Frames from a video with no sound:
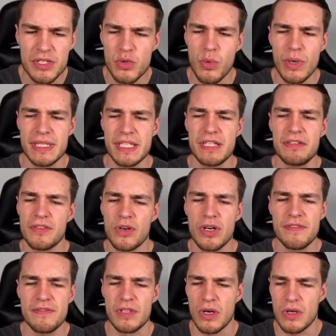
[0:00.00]

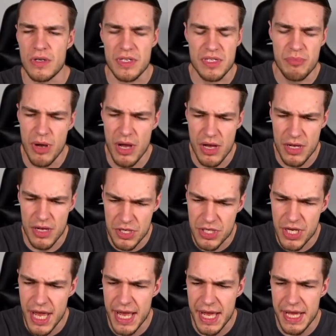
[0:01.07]
$25 per
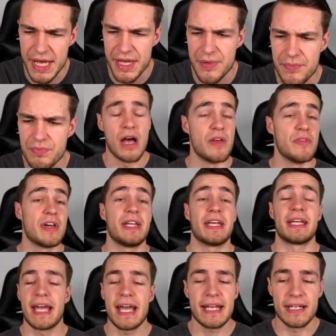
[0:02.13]
share. And then
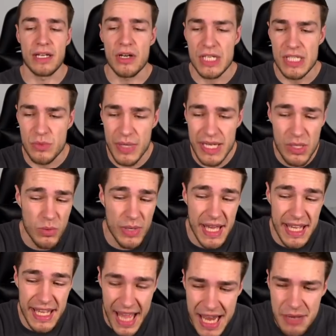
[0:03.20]
again, last week,
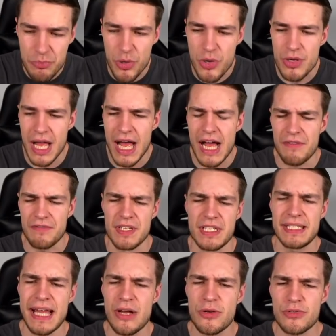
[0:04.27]
we again broke out of
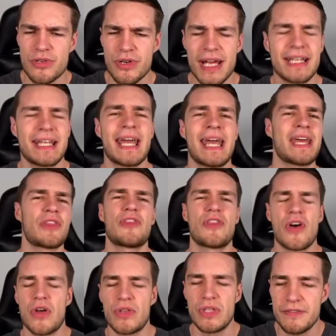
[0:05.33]
this downtrend, hitting
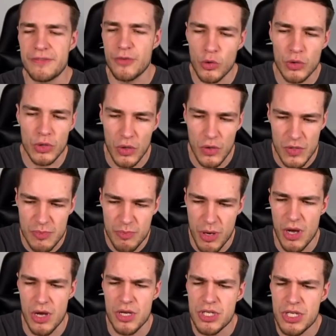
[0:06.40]
$34
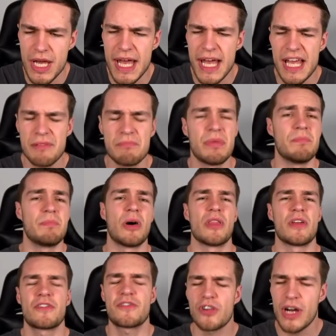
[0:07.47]
per share. But
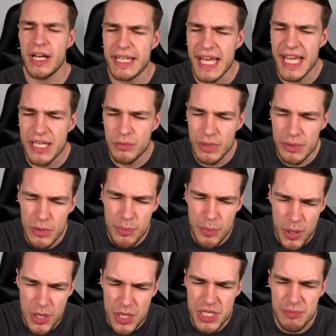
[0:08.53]
by the Friday, we were
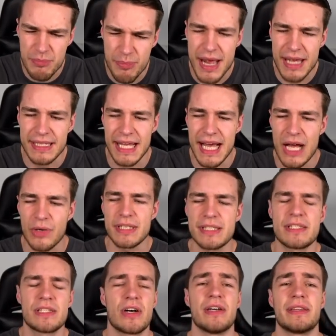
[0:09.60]
pushed back down
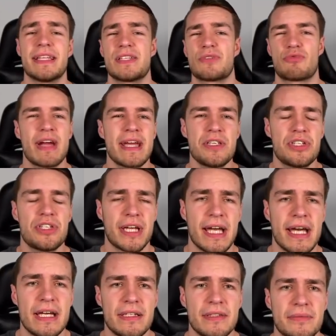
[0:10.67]
inside this range
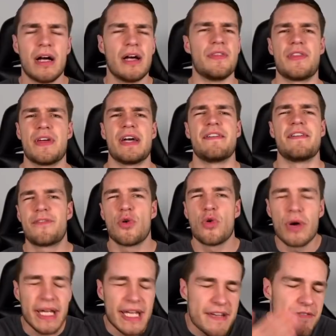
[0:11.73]
again. And
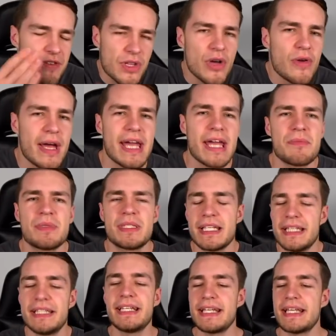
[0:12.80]
therefore, even though
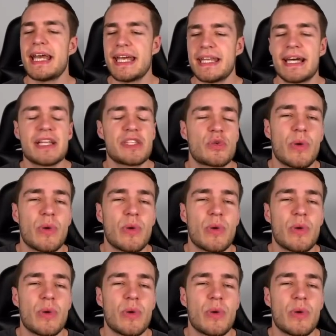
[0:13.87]
AMC did hit that